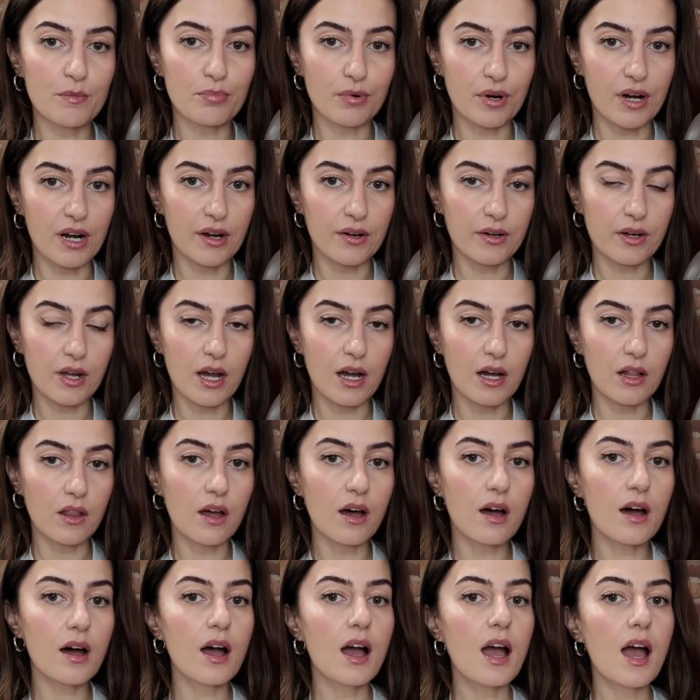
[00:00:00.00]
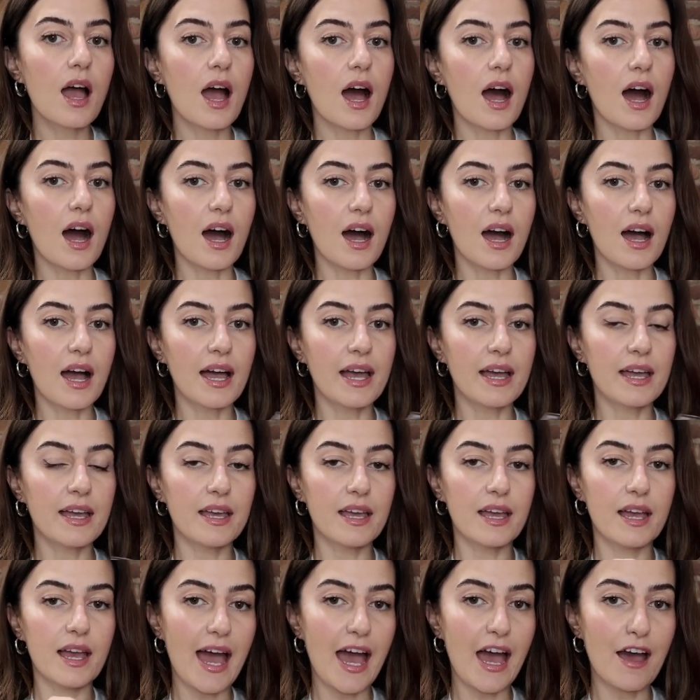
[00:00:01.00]
brown color. I
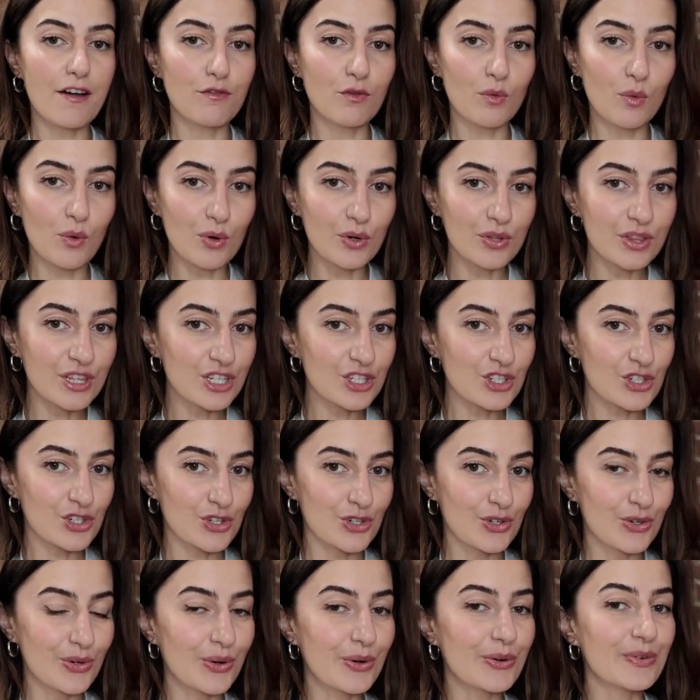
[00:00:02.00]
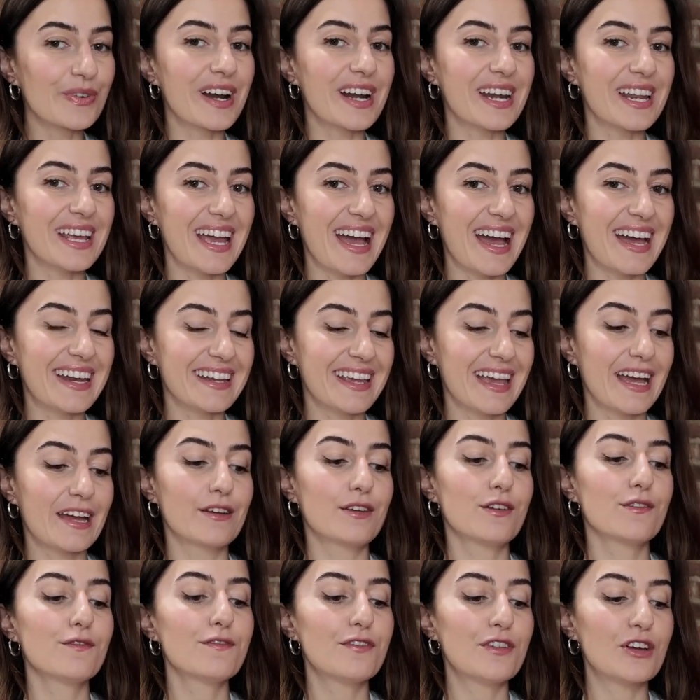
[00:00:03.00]
have worn this shoe already and can
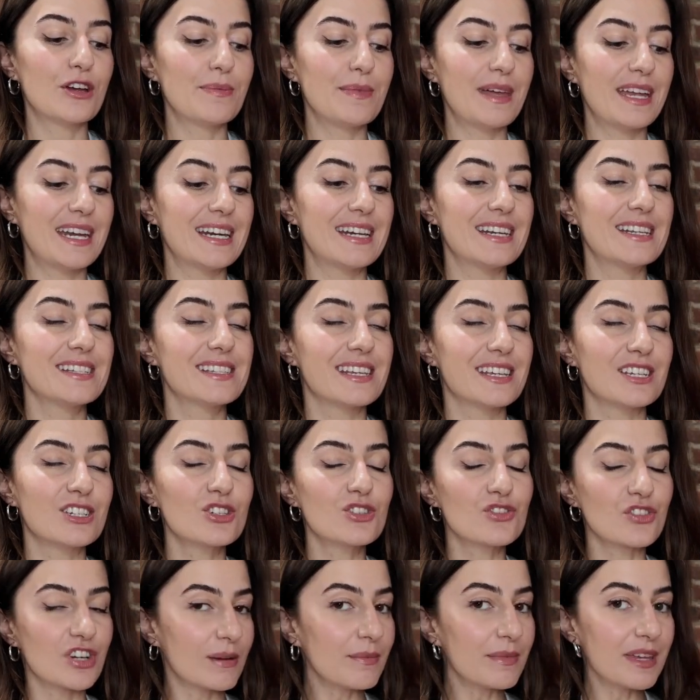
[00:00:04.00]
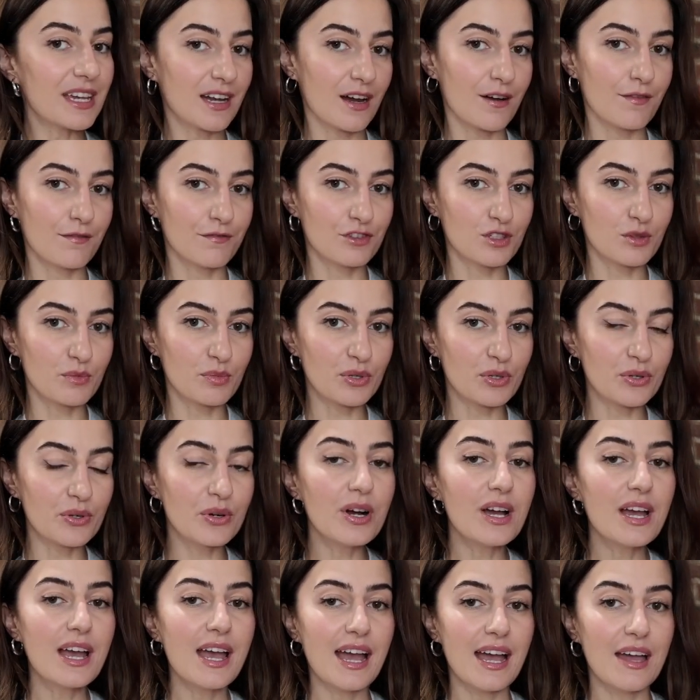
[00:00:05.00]
confirm that it is extremely comfortable,
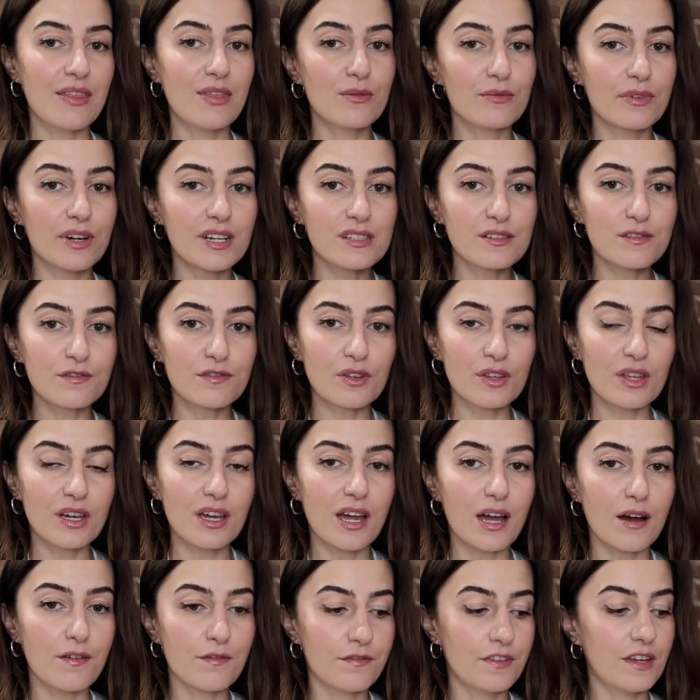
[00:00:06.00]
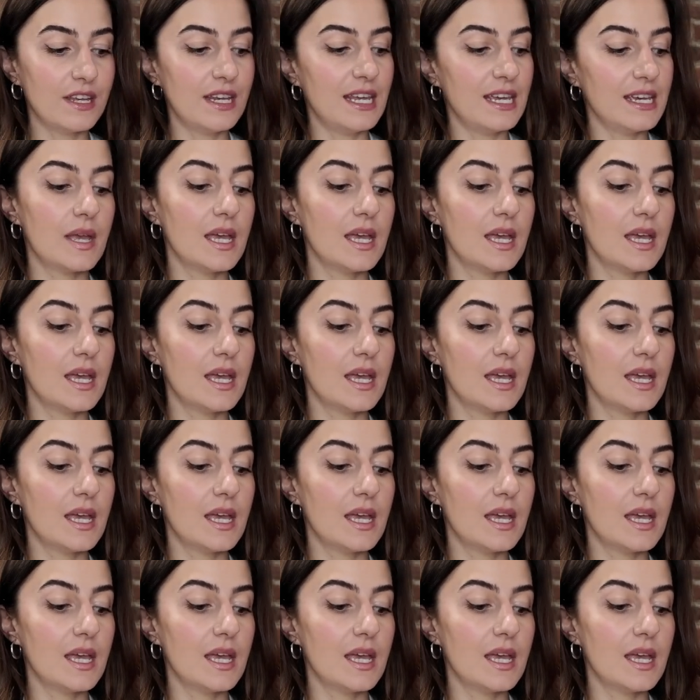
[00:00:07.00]
and the reason for the comfort